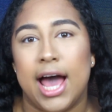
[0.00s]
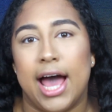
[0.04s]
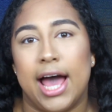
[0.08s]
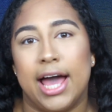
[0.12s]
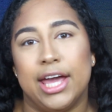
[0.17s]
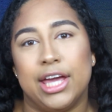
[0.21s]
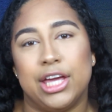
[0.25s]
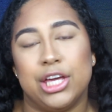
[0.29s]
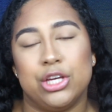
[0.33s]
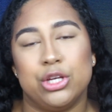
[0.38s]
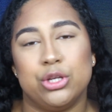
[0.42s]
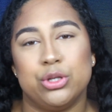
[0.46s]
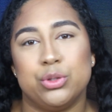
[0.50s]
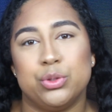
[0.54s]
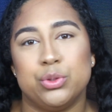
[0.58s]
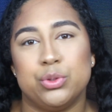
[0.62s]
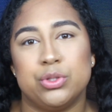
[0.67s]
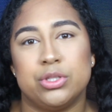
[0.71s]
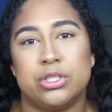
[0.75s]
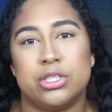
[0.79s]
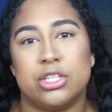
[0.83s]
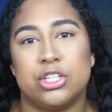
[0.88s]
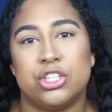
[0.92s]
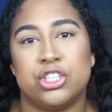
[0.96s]
I
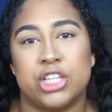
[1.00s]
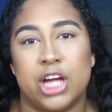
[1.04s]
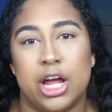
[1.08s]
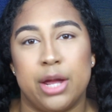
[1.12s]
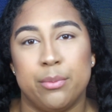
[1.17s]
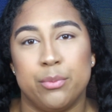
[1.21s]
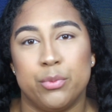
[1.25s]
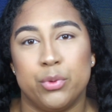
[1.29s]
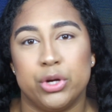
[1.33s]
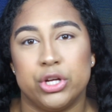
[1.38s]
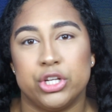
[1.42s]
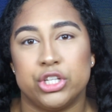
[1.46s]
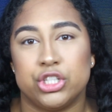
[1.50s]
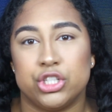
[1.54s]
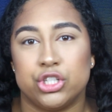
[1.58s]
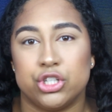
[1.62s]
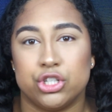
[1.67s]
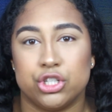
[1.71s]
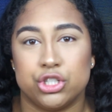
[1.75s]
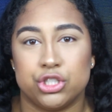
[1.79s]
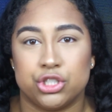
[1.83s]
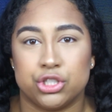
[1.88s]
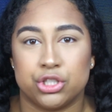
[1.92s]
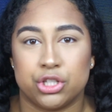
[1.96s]
used Shea
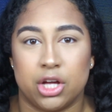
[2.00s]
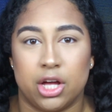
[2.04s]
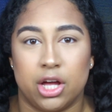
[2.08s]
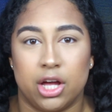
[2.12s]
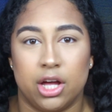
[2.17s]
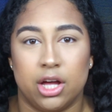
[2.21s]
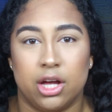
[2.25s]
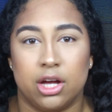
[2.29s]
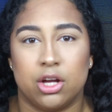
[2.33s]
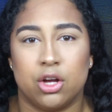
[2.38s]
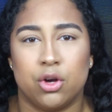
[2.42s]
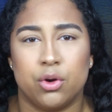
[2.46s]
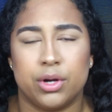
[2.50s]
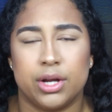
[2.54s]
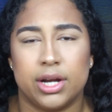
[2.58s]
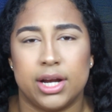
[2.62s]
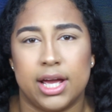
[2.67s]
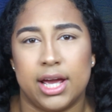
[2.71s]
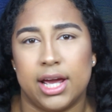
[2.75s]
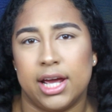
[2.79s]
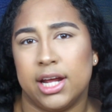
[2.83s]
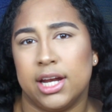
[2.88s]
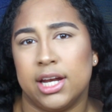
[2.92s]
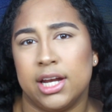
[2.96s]
Moisture's
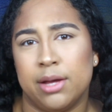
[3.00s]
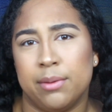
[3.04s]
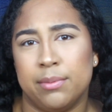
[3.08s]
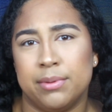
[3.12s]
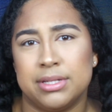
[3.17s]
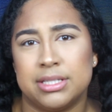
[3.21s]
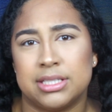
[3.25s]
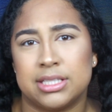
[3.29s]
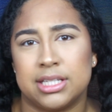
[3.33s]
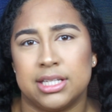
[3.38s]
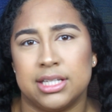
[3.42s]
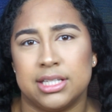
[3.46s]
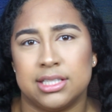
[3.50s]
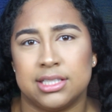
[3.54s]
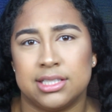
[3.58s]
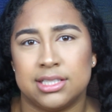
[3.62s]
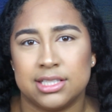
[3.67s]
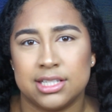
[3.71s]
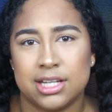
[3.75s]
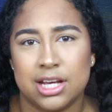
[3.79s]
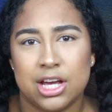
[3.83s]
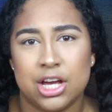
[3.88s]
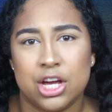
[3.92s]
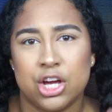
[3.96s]
coconut and
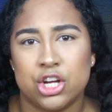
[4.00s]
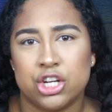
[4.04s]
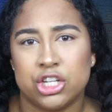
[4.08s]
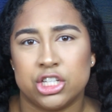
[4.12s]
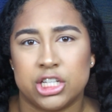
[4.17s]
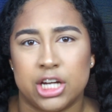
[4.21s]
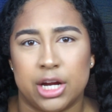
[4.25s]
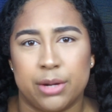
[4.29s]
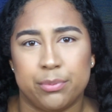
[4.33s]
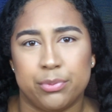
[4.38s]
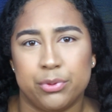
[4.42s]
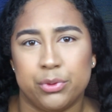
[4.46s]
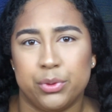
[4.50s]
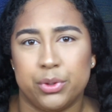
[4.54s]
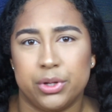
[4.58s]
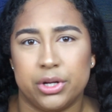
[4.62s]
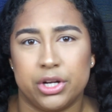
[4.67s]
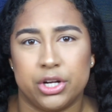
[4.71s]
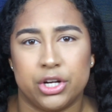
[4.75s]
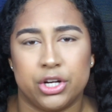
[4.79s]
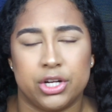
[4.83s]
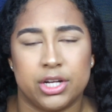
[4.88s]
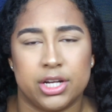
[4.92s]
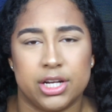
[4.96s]
hibiscus shampoo
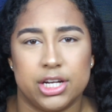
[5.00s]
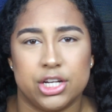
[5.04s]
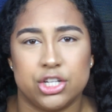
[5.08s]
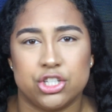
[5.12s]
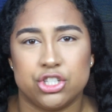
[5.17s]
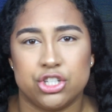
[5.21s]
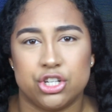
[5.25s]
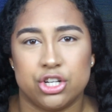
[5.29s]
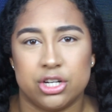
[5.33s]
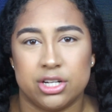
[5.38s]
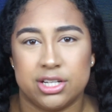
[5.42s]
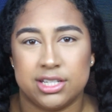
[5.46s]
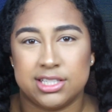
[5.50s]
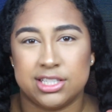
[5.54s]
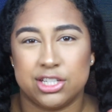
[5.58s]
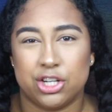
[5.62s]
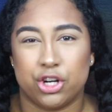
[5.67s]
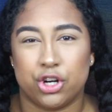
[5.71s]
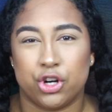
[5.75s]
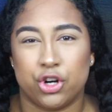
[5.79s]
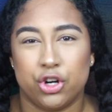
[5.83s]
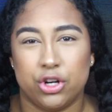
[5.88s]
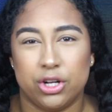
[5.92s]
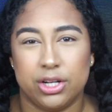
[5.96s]
and conditioner. It's
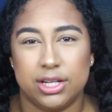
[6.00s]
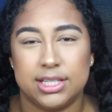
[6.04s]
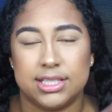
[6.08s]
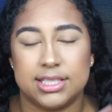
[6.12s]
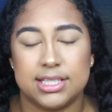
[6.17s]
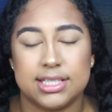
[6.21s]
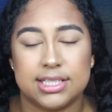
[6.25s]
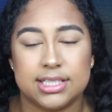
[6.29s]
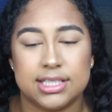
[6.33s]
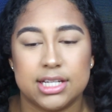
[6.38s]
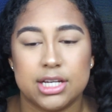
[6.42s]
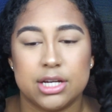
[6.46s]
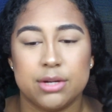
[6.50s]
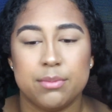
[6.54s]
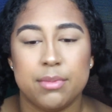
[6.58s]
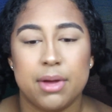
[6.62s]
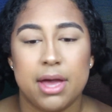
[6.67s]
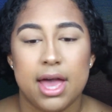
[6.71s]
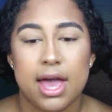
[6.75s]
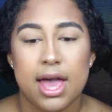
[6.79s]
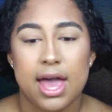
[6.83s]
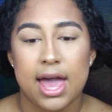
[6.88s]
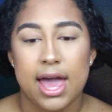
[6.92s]
their curly system.